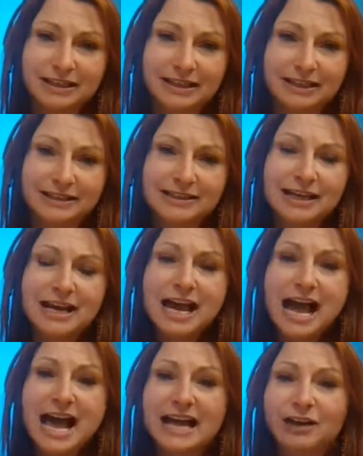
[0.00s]
needs.
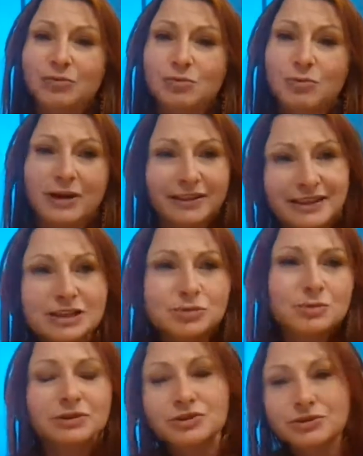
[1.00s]
And what this
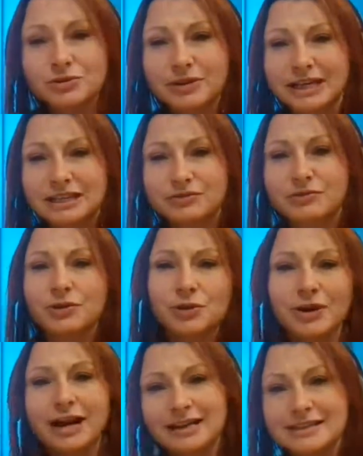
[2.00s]
will do is for
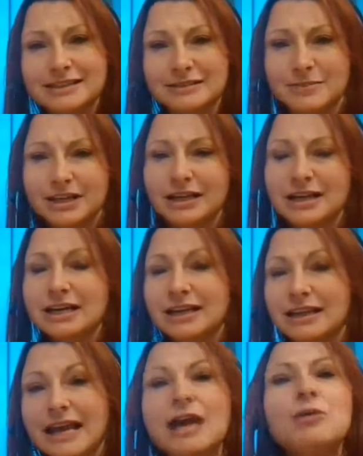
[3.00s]
your customer,
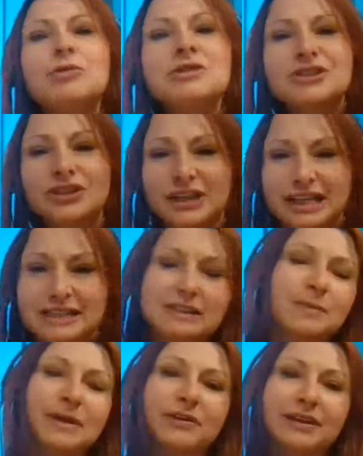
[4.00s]
they will start
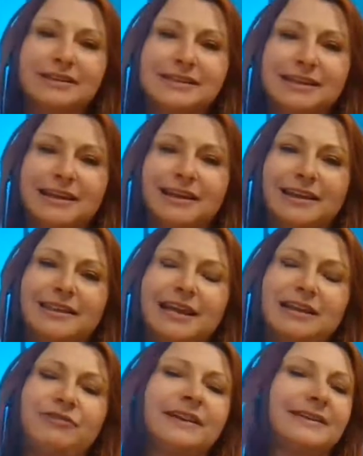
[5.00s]
experiencing
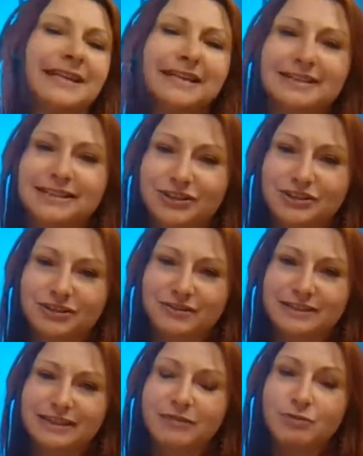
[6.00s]
that fantastic
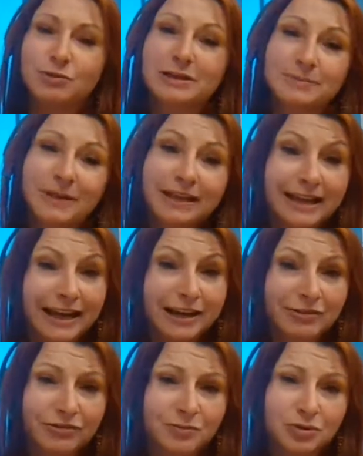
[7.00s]
service they've always been getting
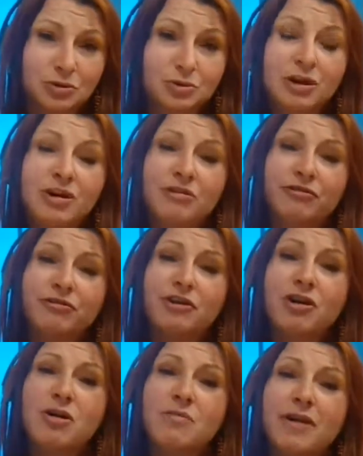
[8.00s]
from you,
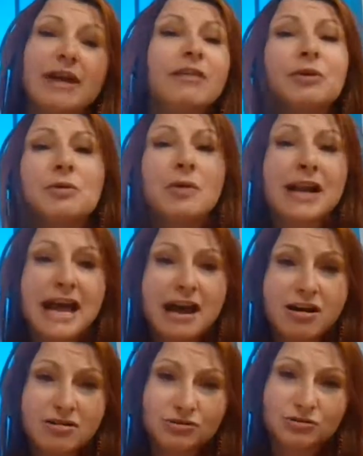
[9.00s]
from everyone
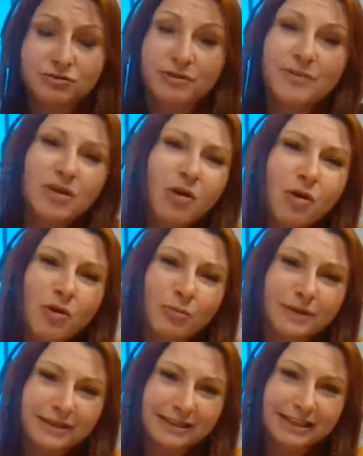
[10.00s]
else, or from the whole
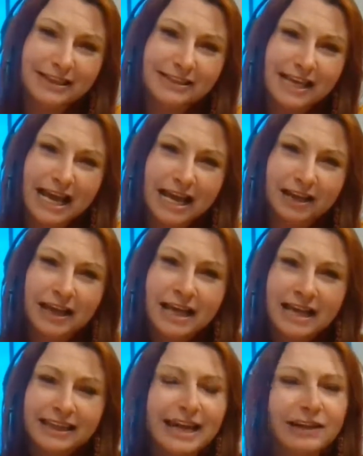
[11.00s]
business. And
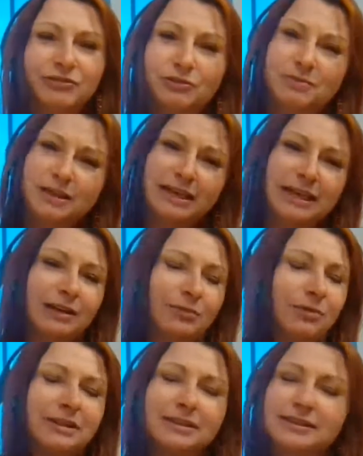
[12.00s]
that for me
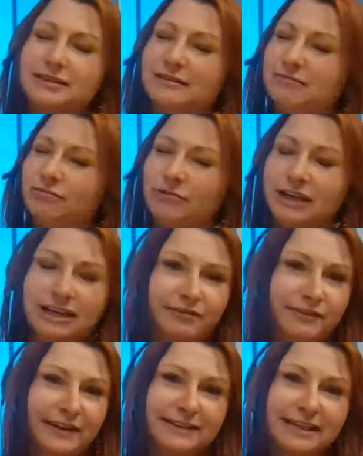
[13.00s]
was really
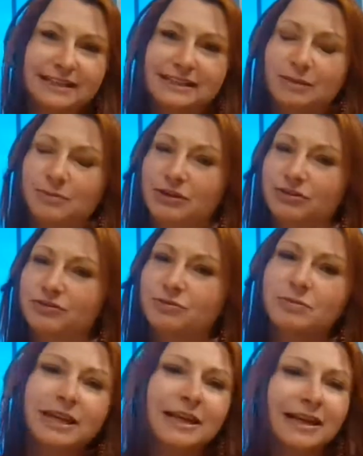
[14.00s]
fantastic, because for
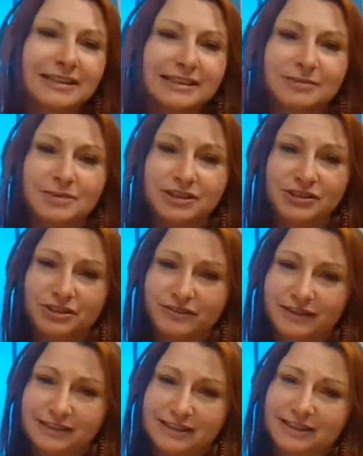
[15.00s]
me, customer
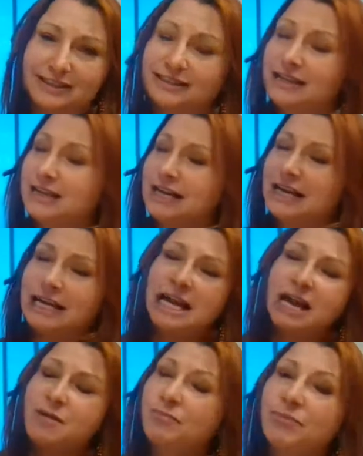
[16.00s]
service is
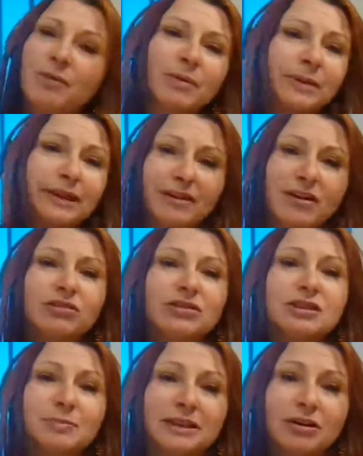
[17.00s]
probably the
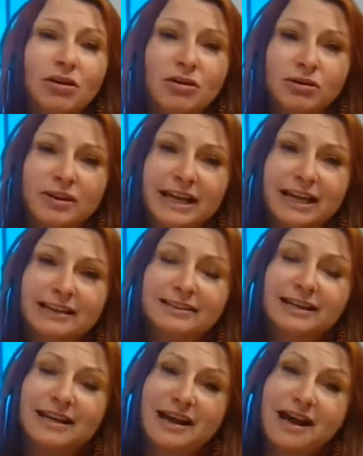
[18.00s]
ultimate goal that
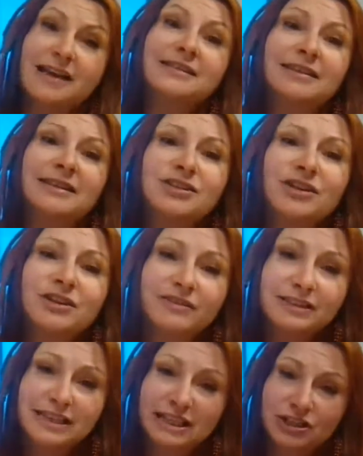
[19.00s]
us in the
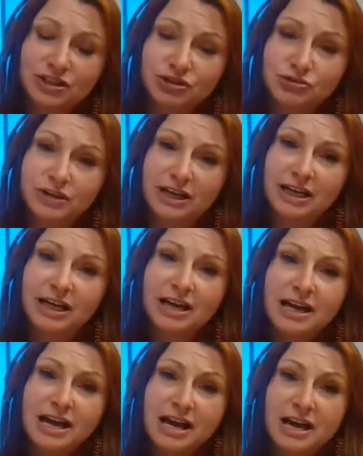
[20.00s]
service industry,
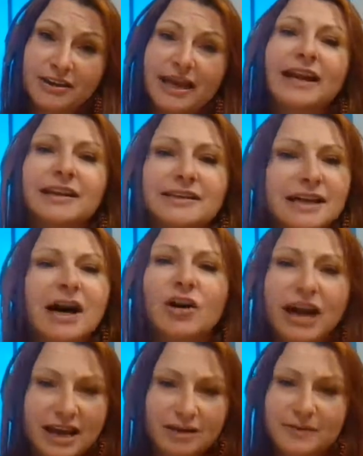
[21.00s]
that is our
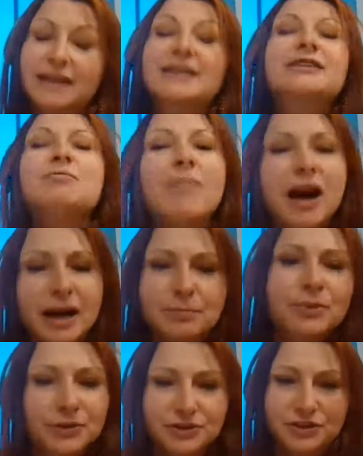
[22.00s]
aim. That is my
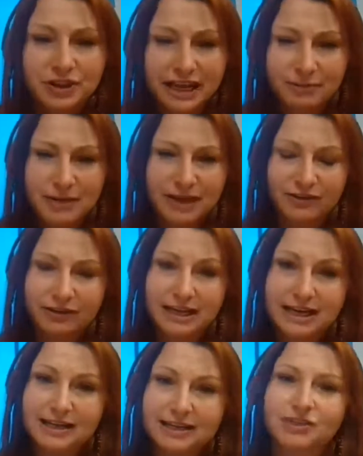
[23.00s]
personal aim every
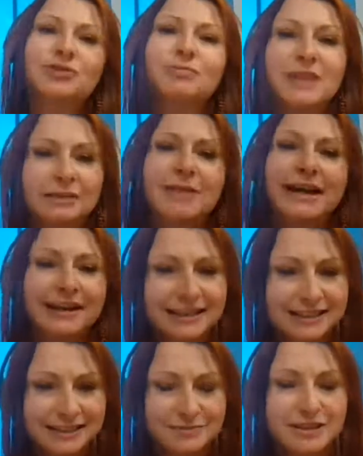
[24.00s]
day, is that my
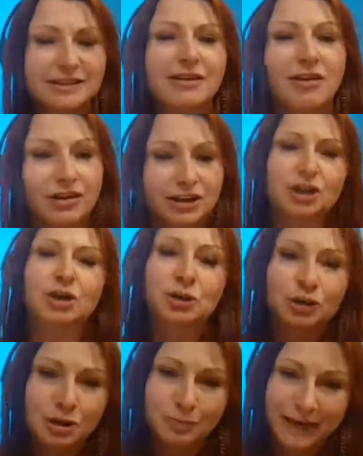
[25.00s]
customers are in a
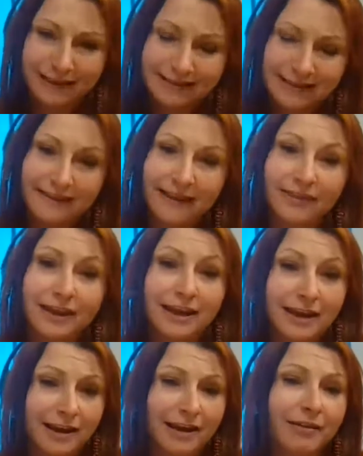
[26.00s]
good space and that they're
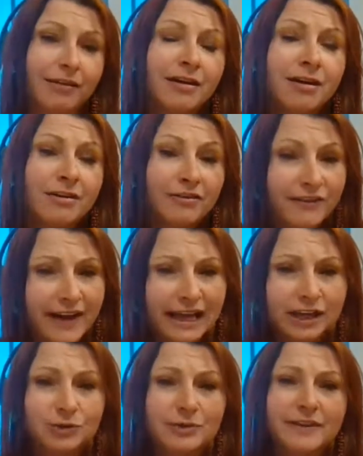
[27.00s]
getting
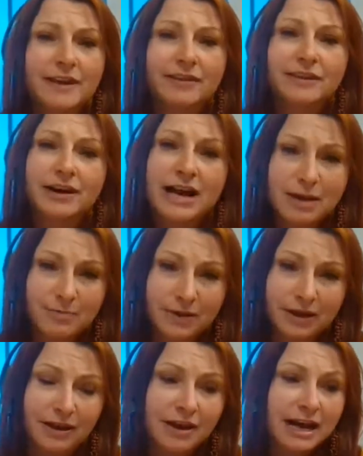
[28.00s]
value and that they're
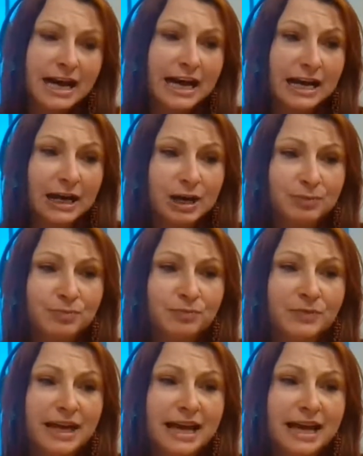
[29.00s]
happy. And